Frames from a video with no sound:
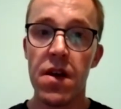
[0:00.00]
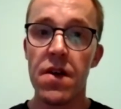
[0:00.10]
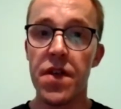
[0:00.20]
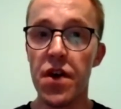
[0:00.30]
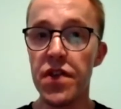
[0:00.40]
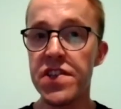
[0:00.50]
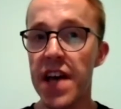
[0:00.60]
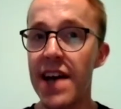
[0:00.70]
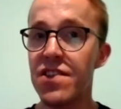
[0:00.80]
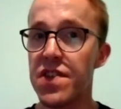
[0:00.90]
The other
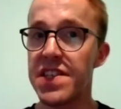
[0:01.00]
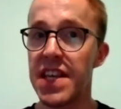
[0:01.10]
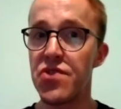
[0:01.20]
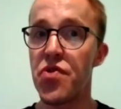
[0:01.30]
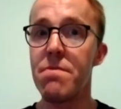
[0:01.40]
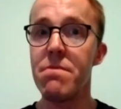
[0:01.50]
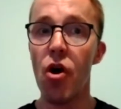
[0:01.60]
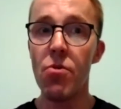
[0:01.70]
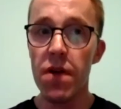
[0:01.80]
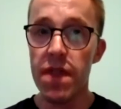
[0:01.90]
side to this is the
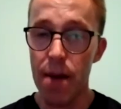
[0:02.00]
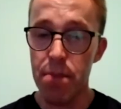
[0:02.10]
moment that